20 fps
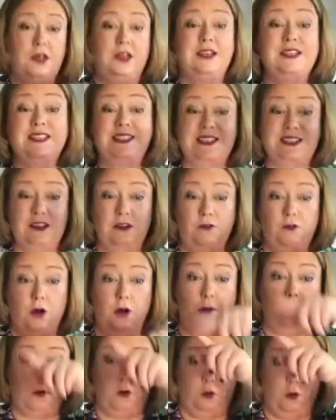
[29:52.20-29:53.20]

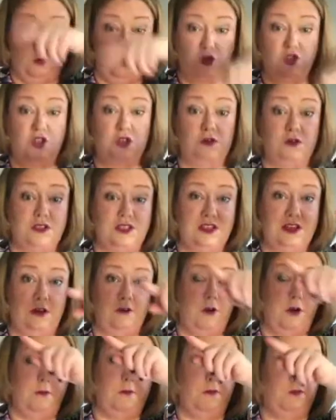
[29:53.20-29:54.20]
stirrup, a horseshoe
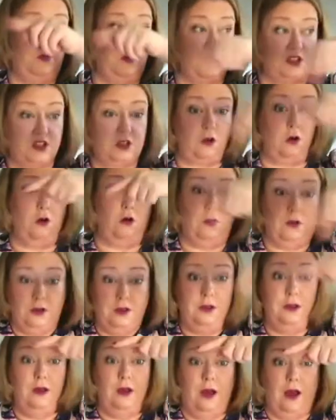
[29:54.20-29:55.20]
stirrup that's got
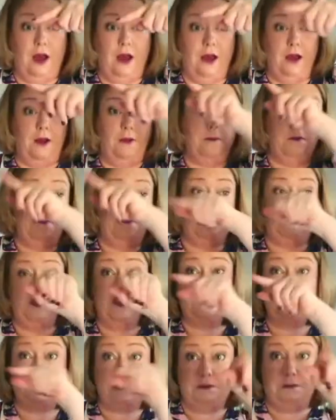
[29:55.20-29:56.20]

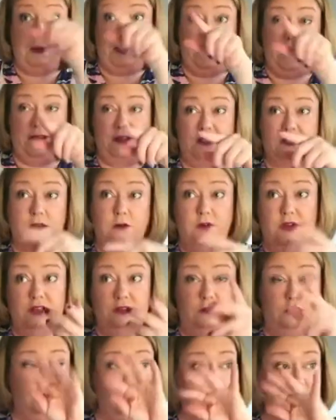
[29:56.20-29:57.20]
that's split, so
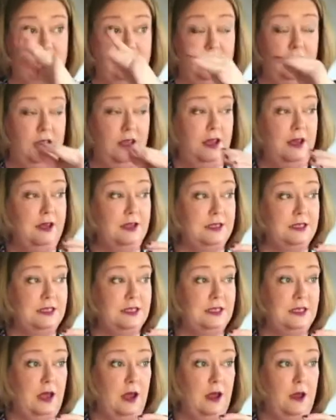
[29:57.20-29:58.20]
it looks like
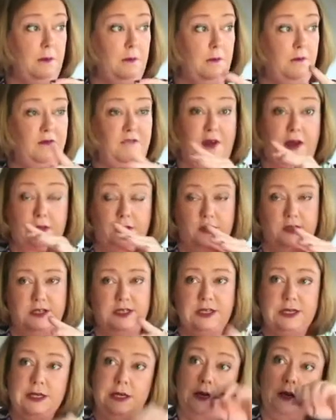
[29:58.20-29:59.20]
it's feathered,
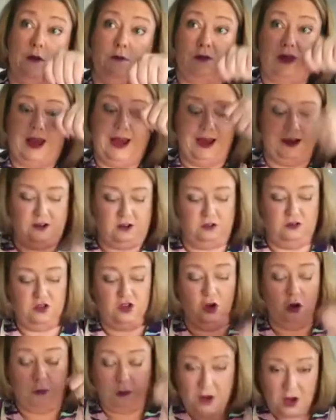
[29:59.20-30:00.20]
the handle on
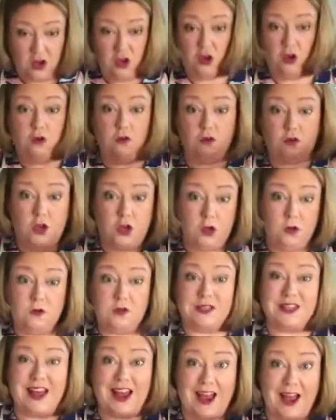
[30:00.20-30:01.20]
top, and you
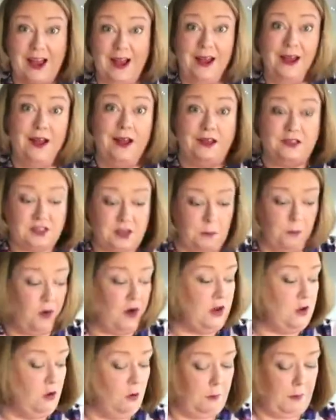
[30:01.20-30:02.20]
use that to
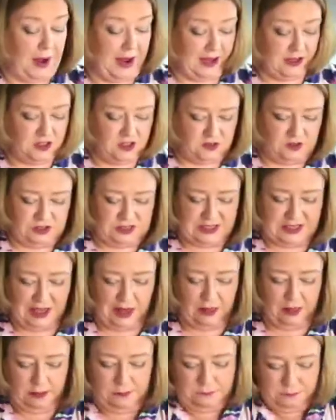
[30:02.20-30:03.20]
bring your pastry
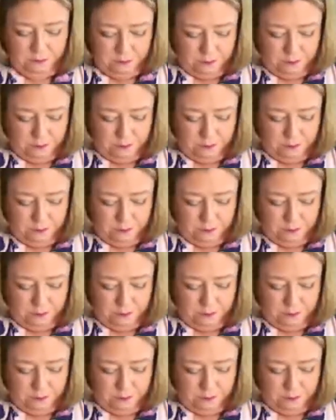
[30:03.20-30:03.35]
together.